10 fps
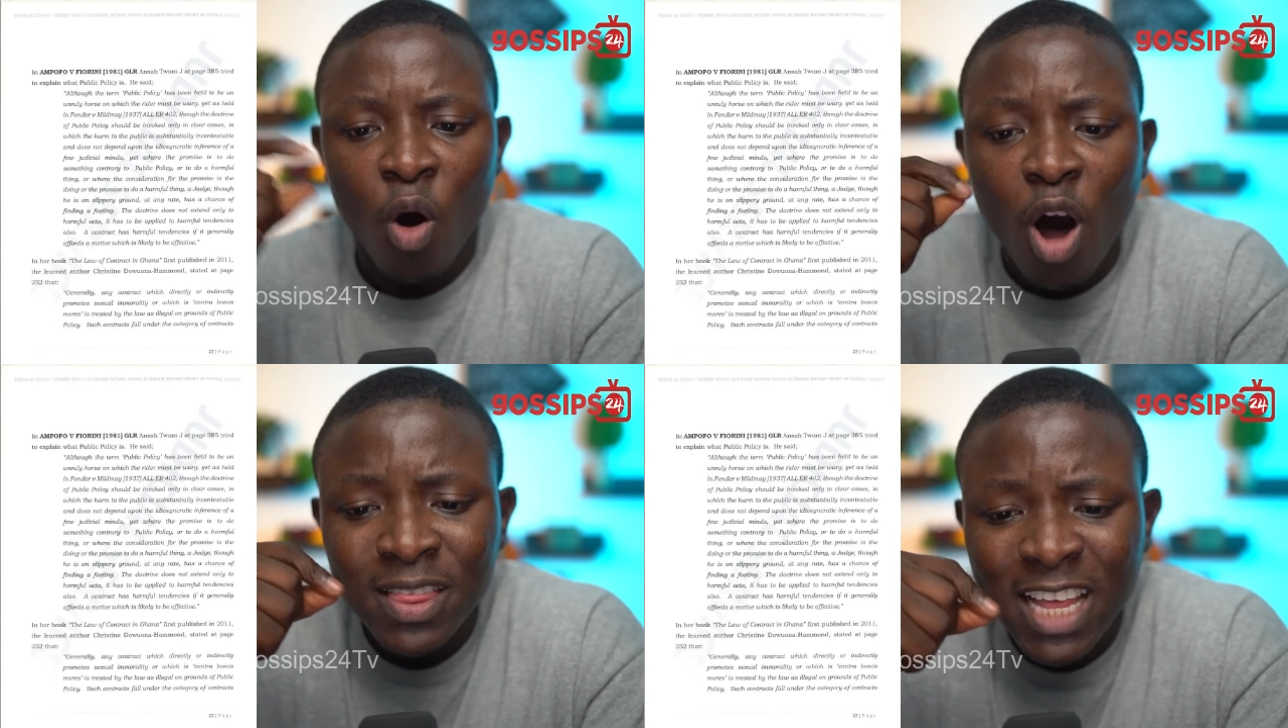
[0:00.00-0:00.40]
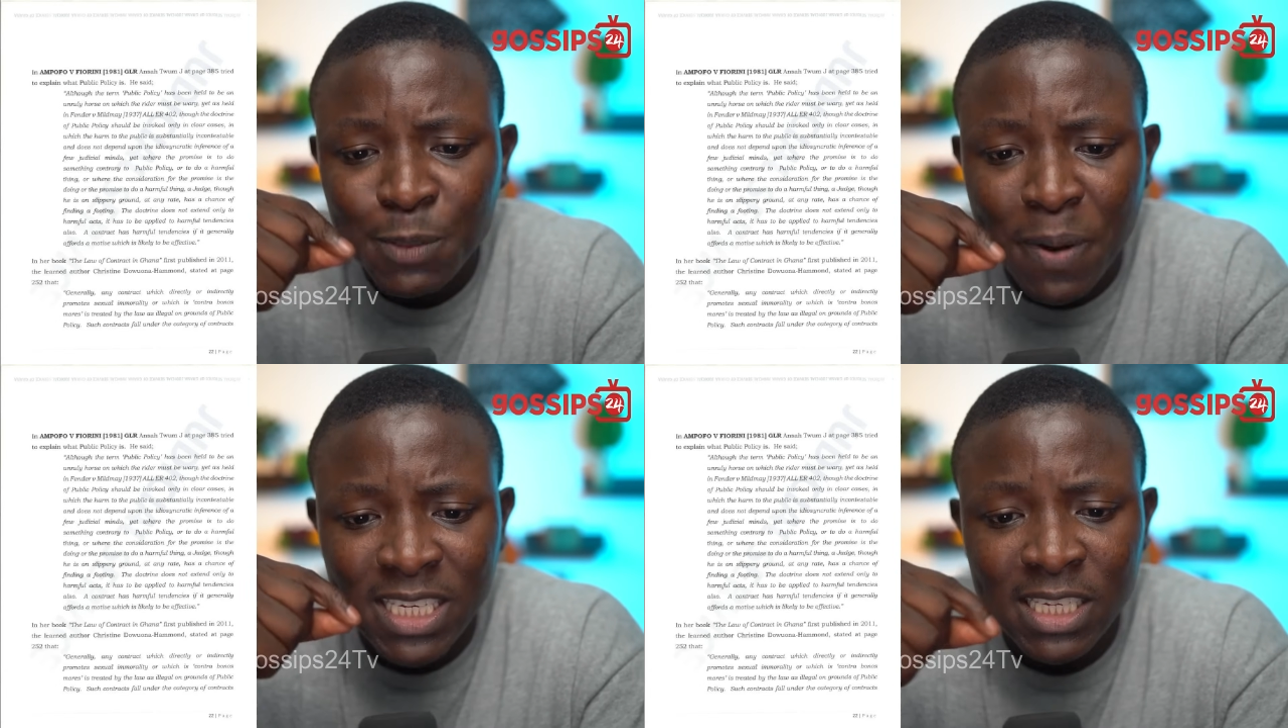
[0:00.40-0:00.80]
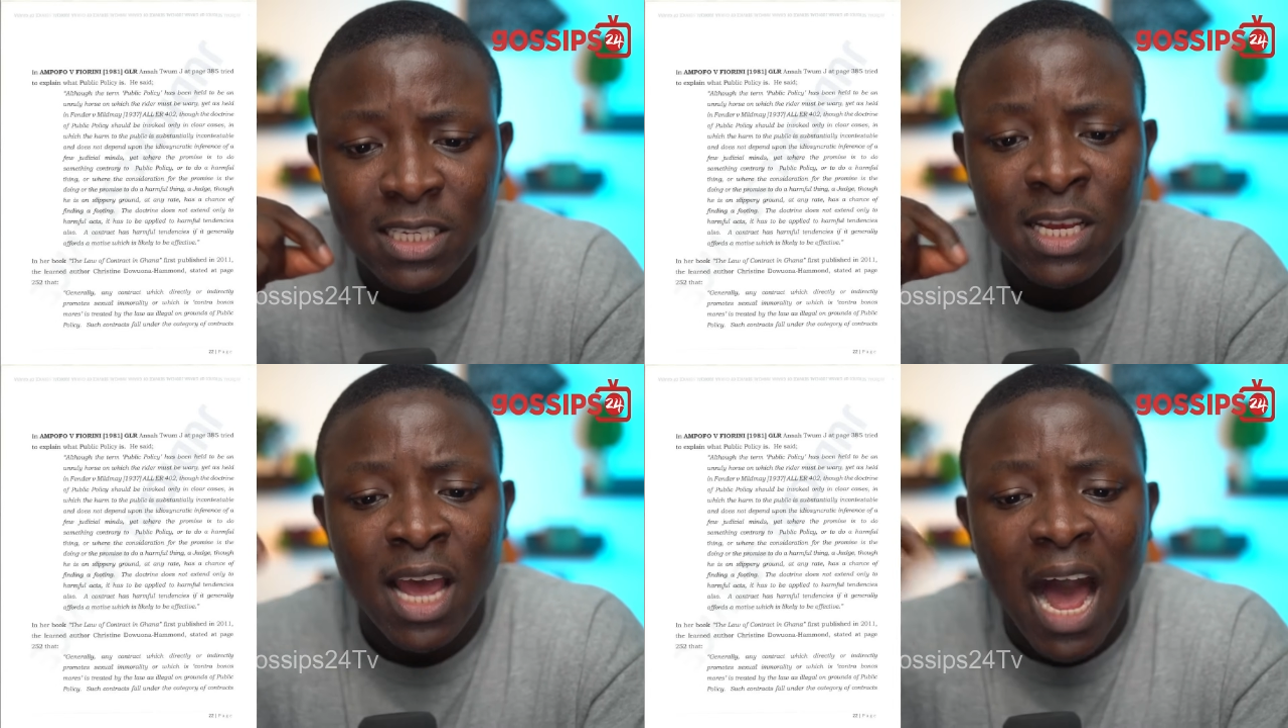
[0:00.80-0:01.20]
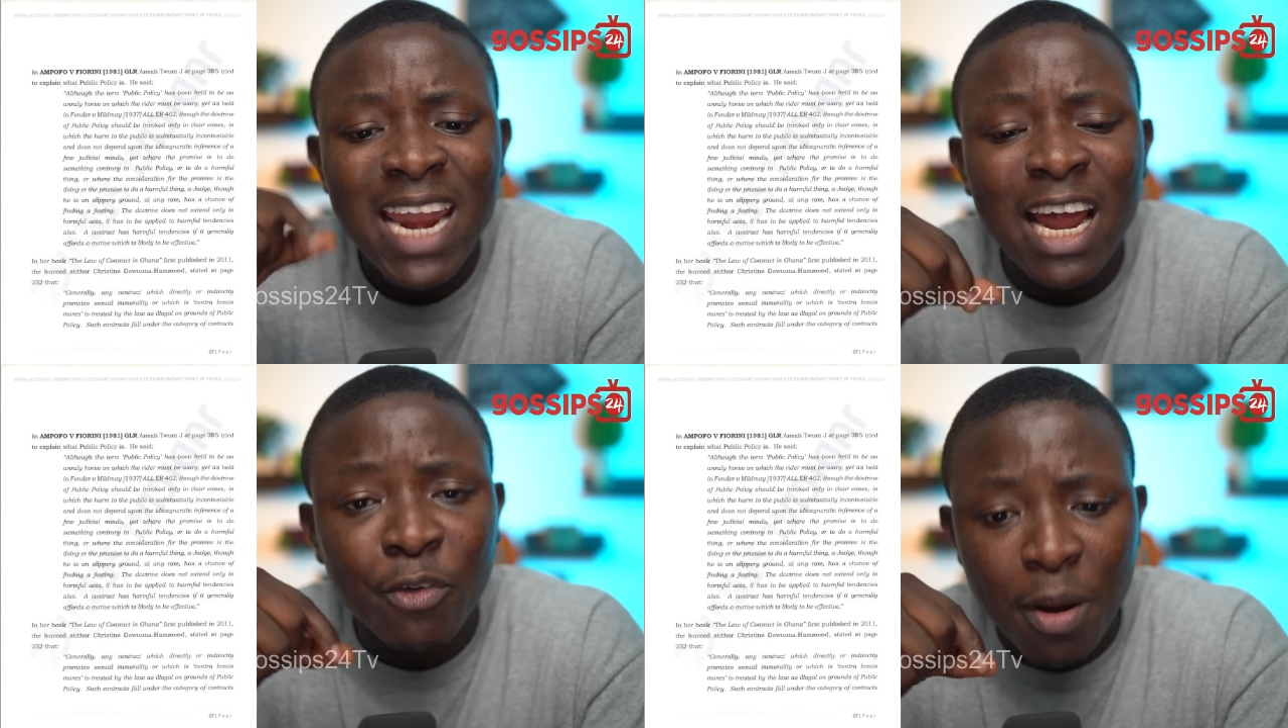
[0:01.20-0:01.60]
On this basis,
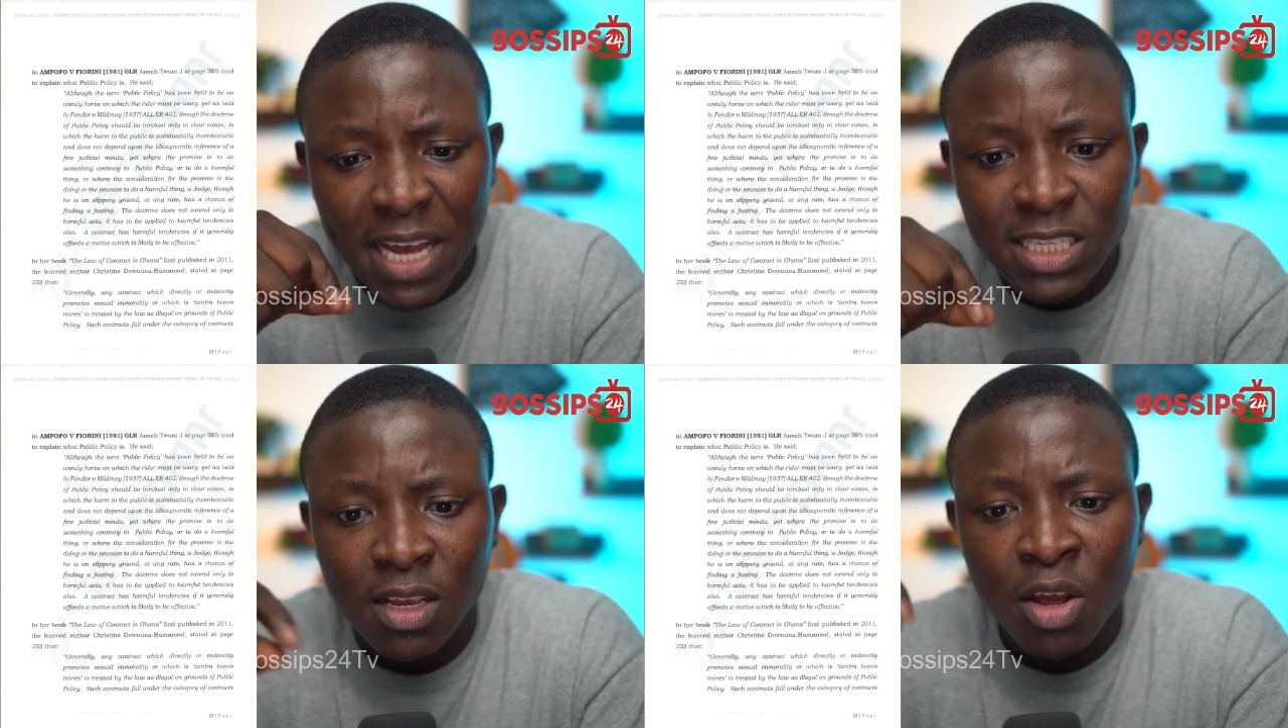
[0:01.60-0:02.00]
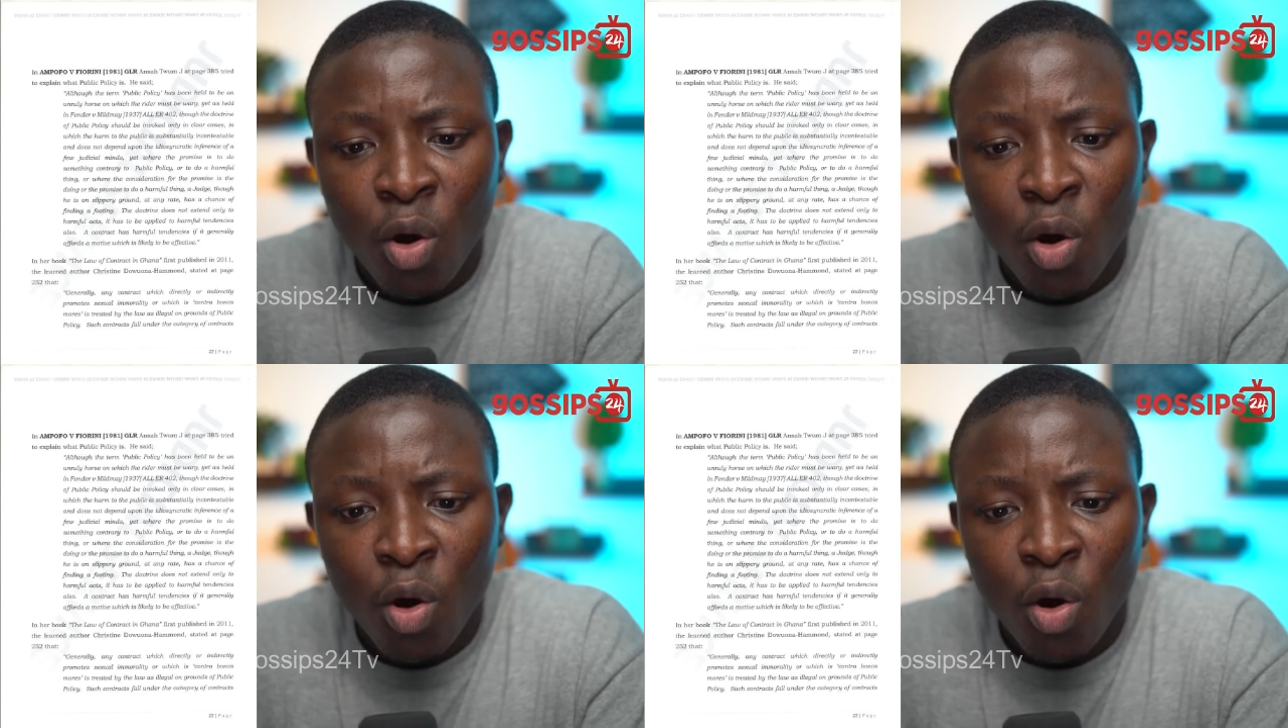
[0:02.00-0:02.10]
an agreement